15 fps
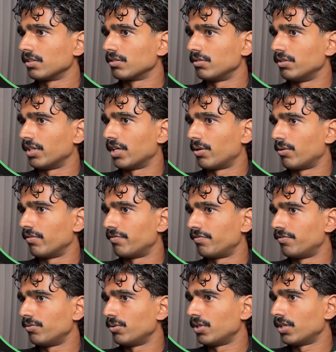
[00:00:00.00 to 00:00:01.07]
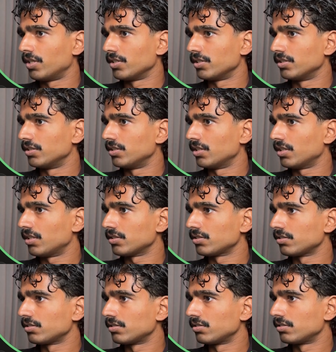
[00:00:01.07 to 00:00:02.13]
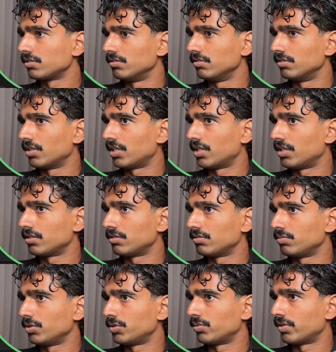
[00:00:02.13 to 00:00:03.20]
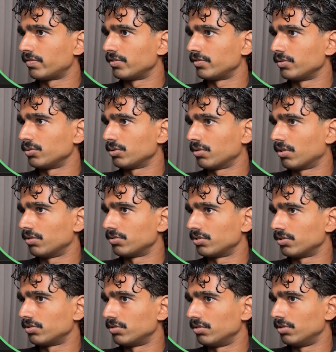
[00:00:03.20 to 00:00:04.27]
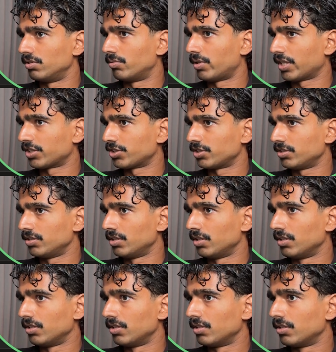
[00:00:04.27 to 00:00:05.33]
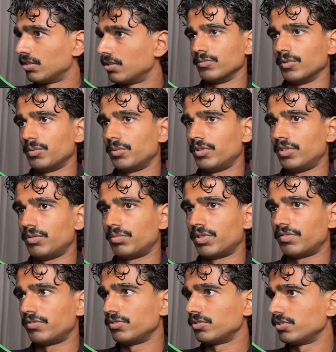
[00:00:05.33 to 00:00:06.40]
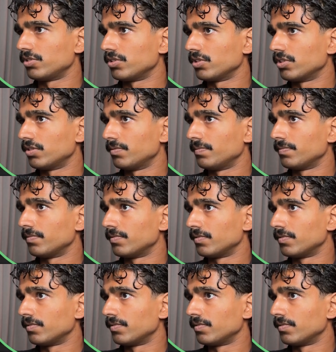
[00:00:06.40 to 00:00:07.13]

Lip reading: Go to header and footer, yes. Do that. Which reference feels closest to the direction? What were the references again?